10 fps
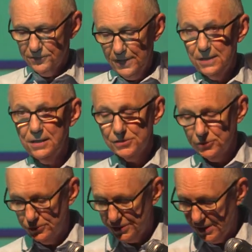of any
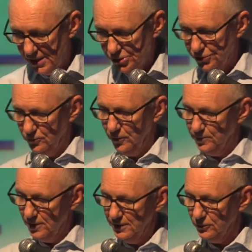association with
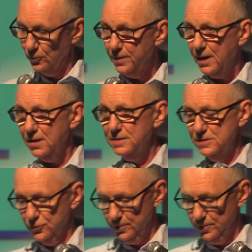political parties or